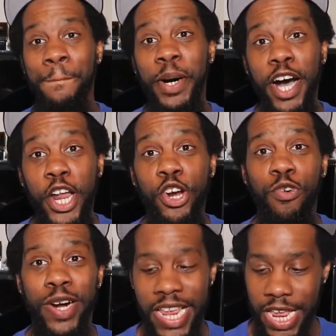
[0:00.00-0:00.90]

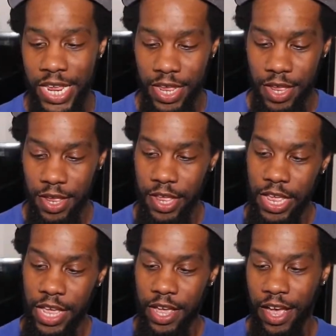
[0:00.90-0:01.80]
buttery.
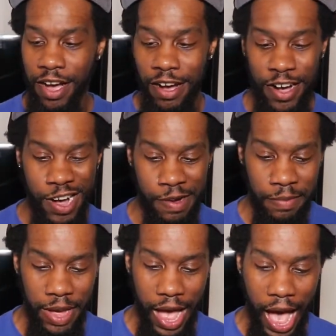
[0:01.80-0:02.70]

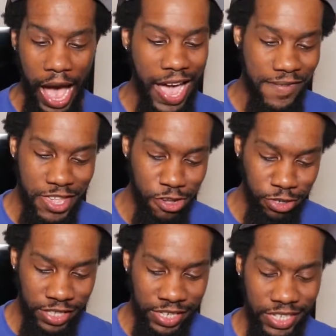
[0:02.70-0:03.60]
Um, I haven't
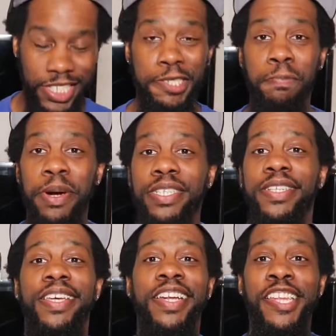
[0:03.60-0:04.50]
used this
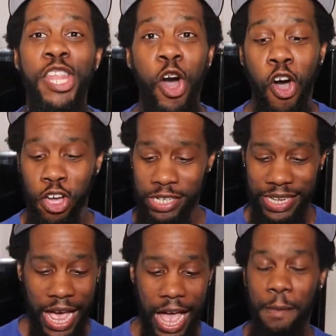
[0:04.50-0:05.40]
expression in a long
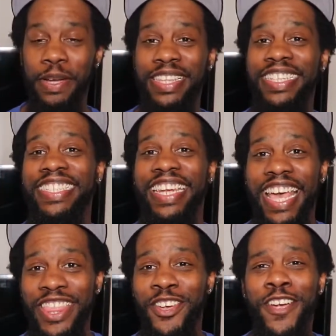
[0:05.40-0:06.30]
time, but this
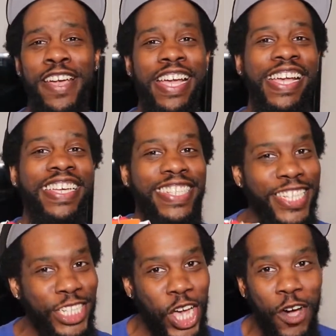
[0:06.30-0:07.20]
leather is
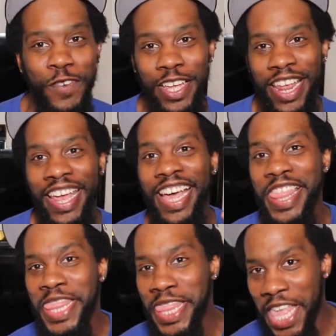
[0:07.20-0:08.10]
softer than a
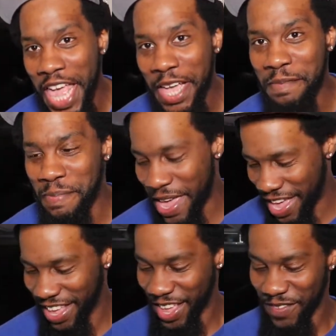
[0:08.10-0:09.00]
thick
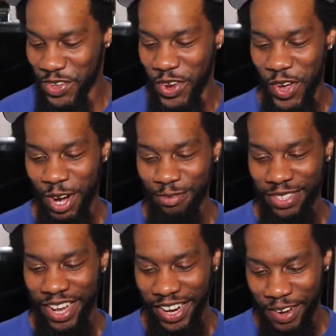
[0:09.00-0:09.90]
bit, if you know what I'm
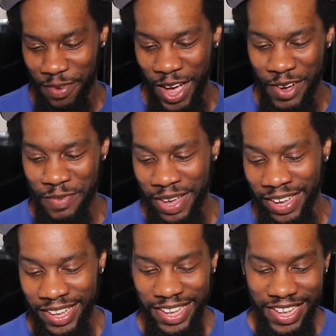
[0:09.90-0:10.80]
talking about,
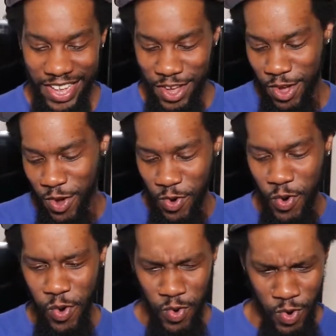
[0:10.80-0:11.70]
man.
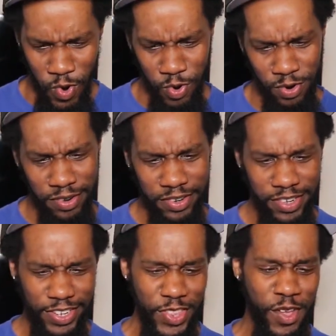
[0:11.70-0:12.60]
Whew.
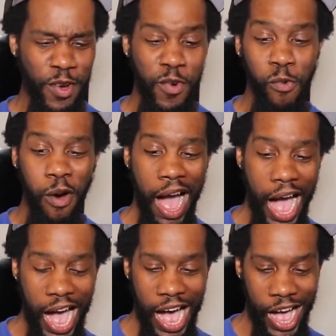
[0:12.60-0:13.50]

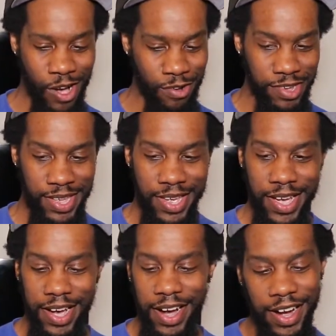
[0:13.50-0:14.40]
Wow.
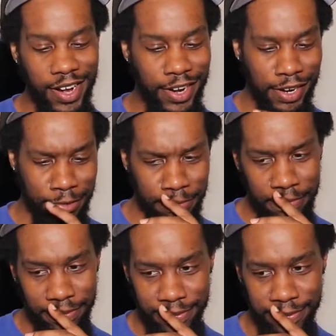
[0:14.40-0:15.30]
Um,